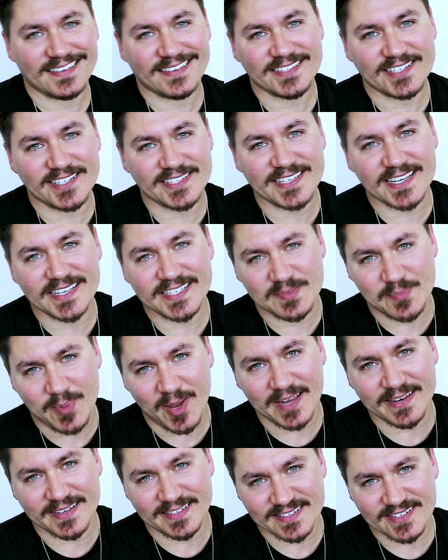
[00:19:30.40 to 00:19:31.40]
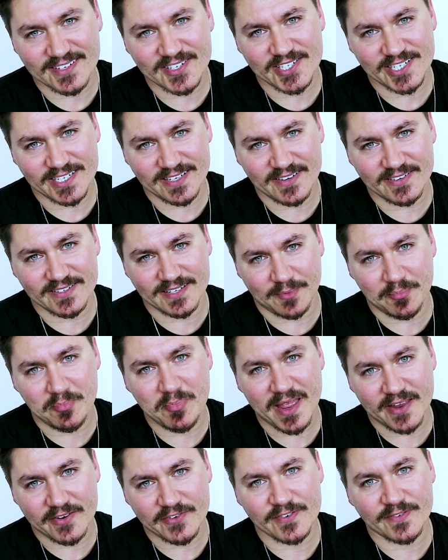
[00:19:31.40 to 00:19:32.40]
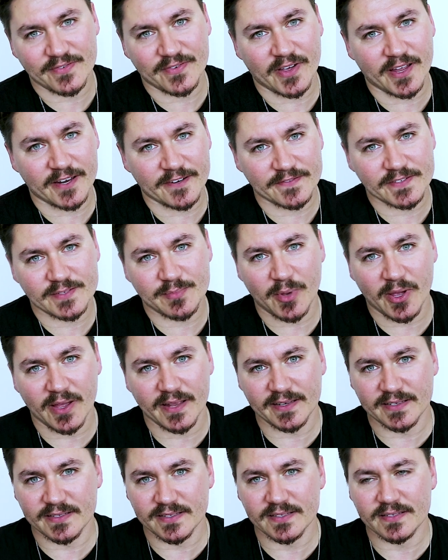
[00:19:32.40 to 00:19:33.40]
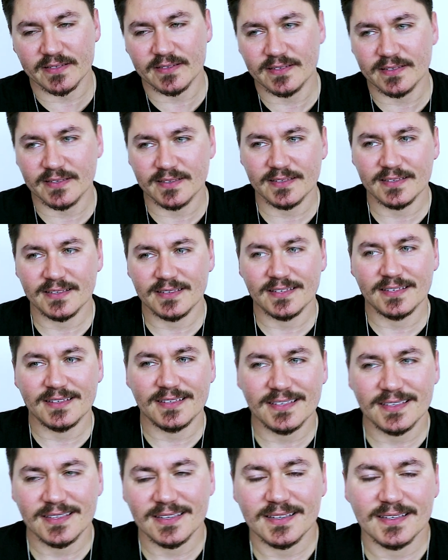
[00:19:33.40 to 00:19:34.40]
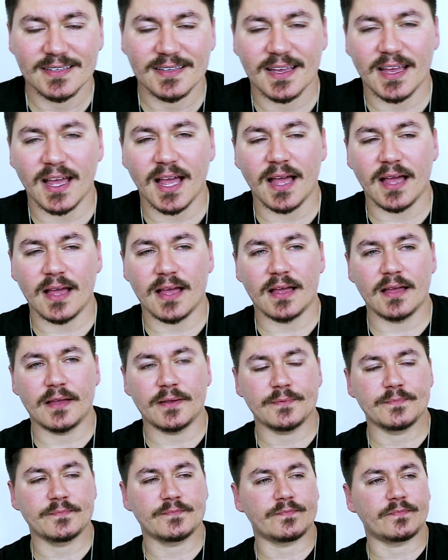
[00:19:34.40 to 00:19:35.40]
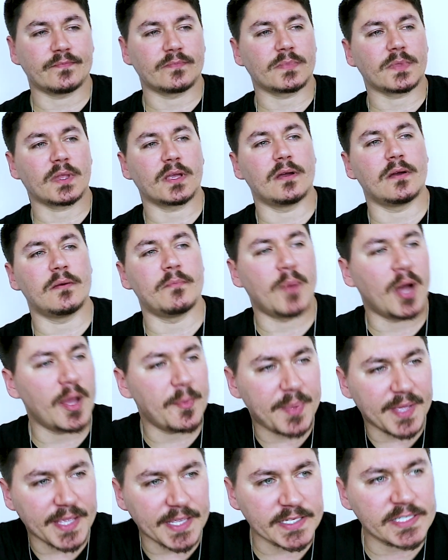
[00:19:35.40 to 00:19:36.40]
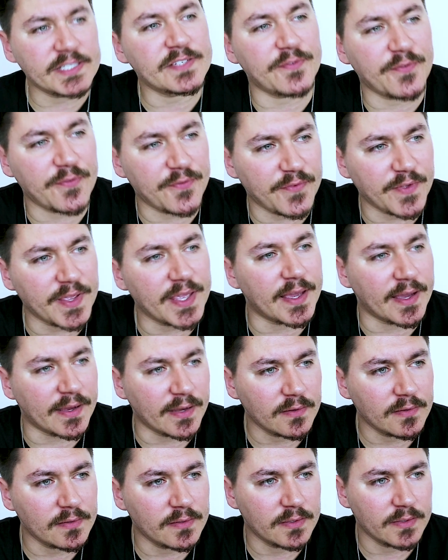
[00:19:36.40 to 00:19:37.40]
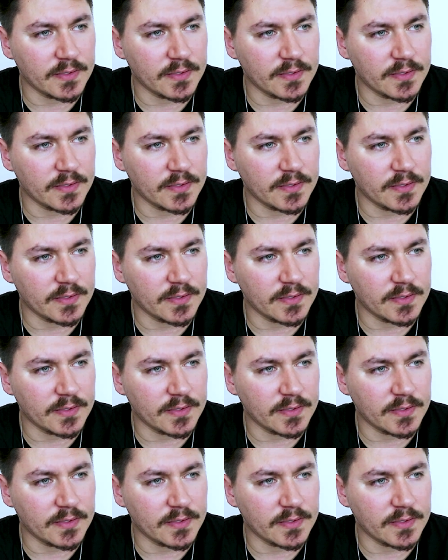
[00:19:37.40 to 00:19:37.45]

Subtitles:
She says spiders because she knows I'm petrified of spiders. My biggest fear...